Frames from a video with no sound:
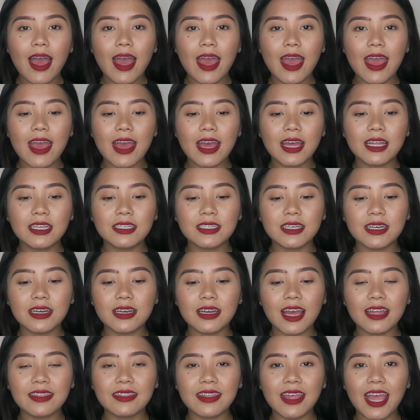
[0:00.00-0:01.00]
And
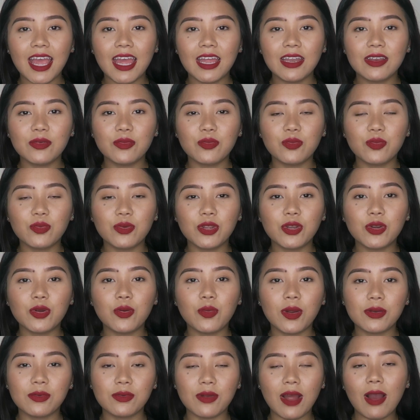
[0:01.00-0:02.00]
at the end, you know,
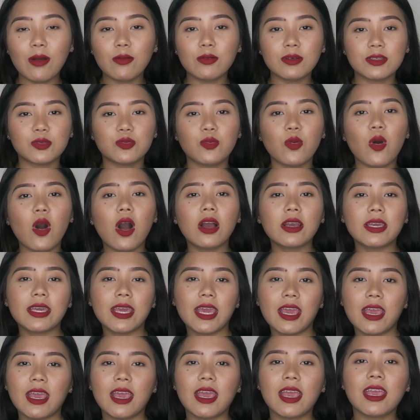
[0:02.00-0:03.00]
when I was
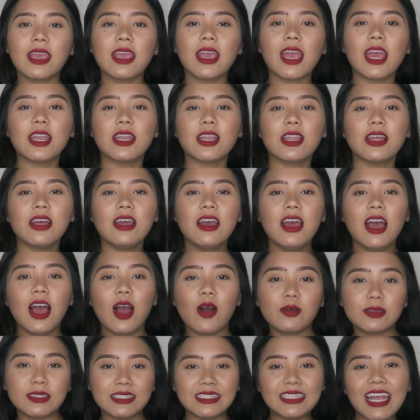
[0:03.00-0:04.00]
walking and
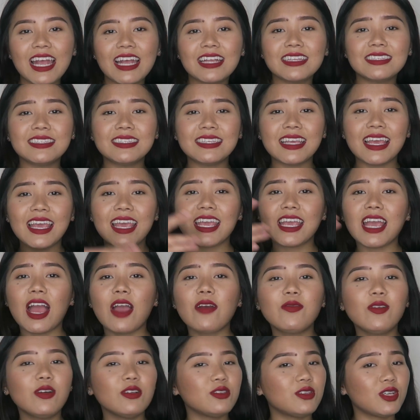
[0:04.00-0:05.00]
I was dancing,
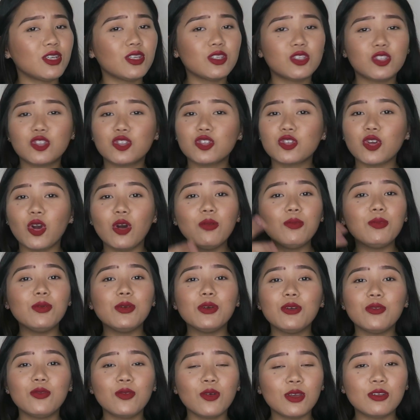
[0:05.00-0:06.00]
I felt so
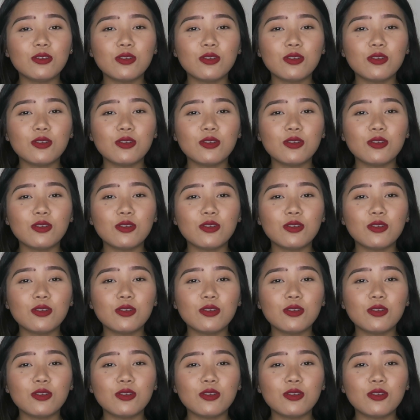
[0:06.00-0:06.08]
beautiful.